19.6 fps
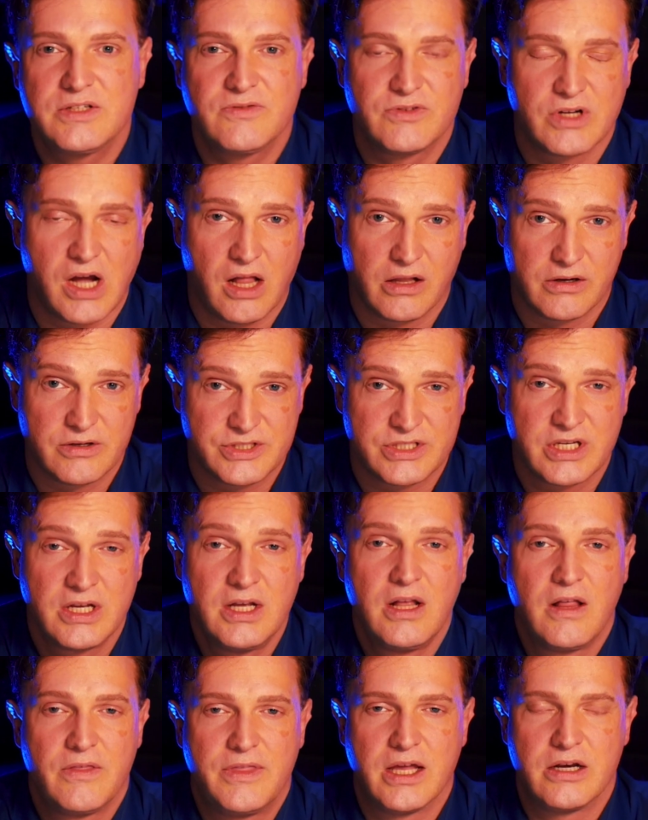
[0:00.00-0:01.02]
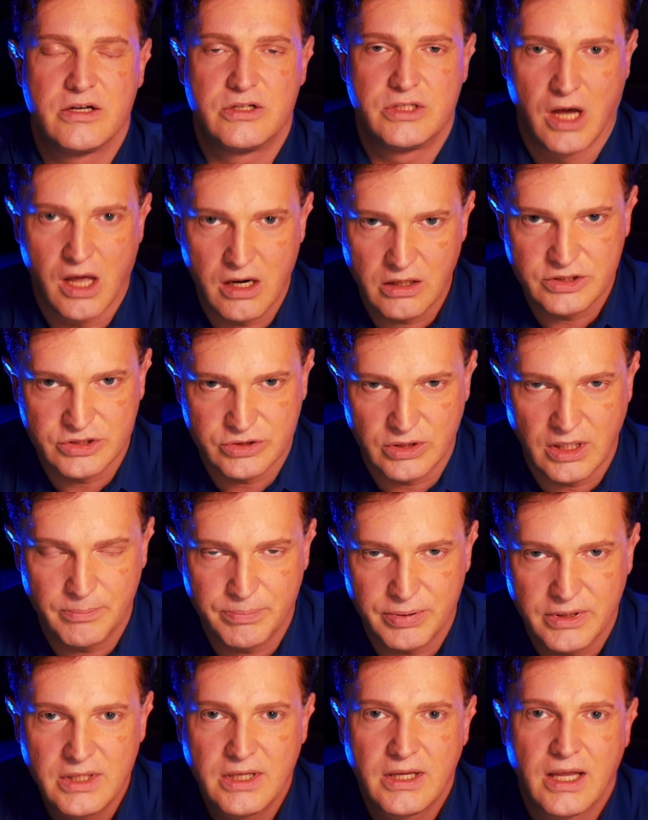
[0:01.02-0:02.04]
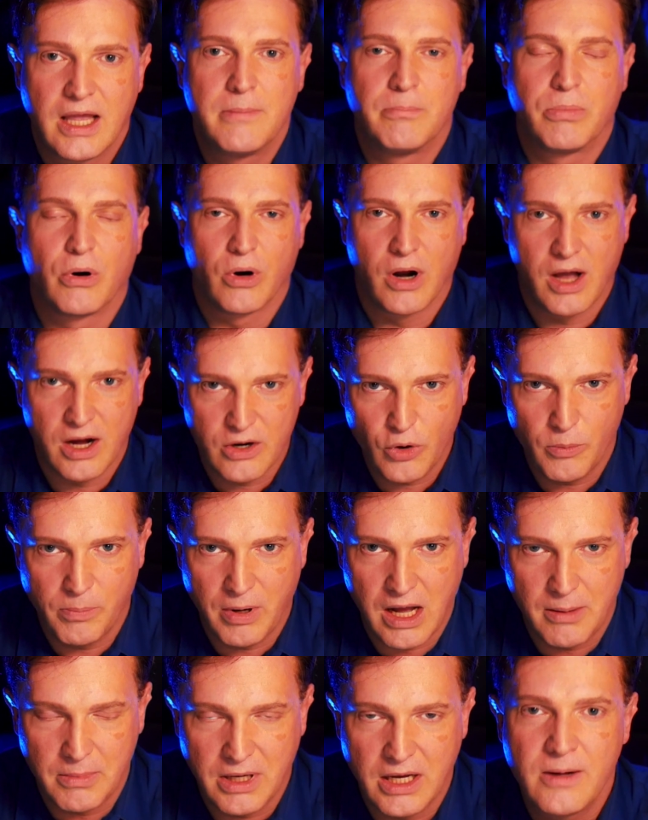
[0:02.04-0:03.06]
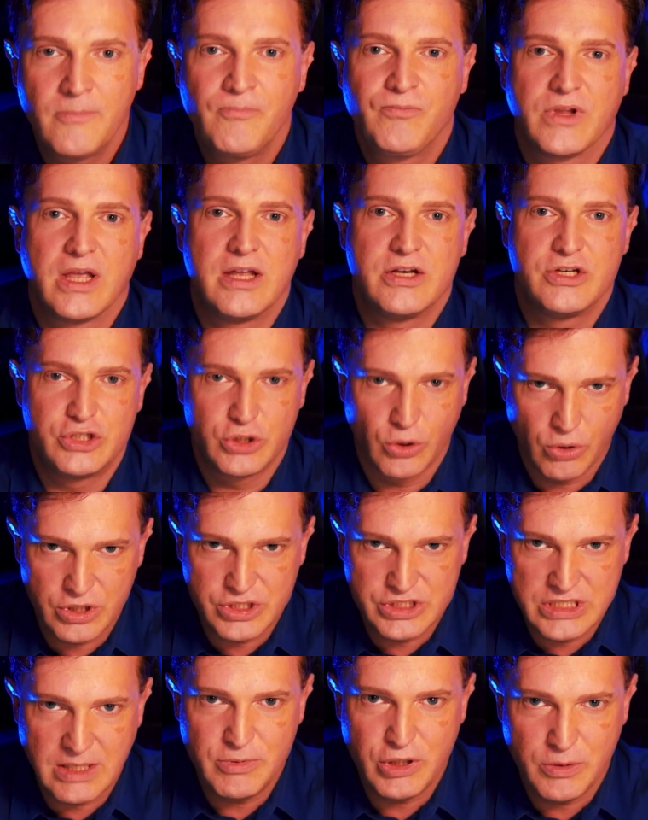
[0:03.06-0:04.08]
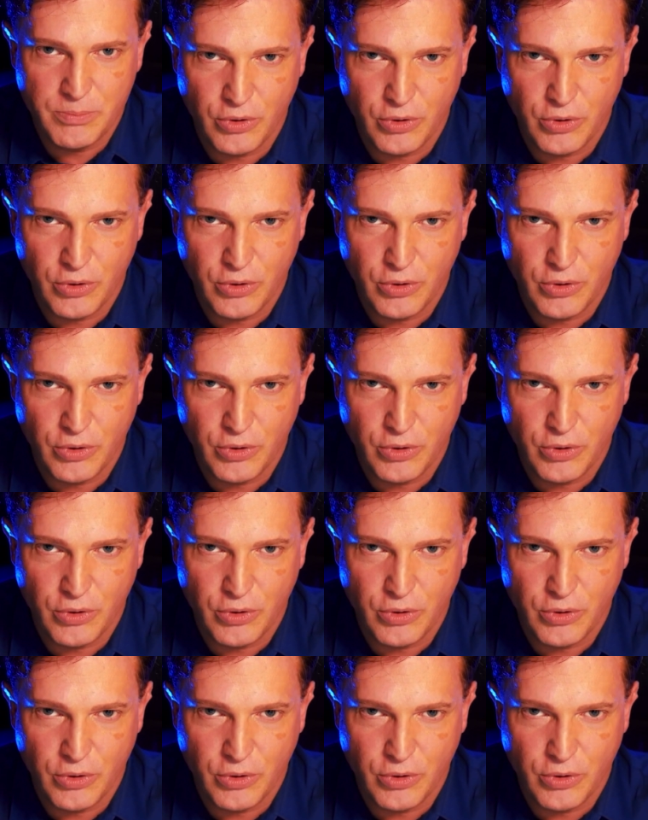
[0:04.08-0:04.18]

of dollars that Donald Trump and Barack Obama and George W.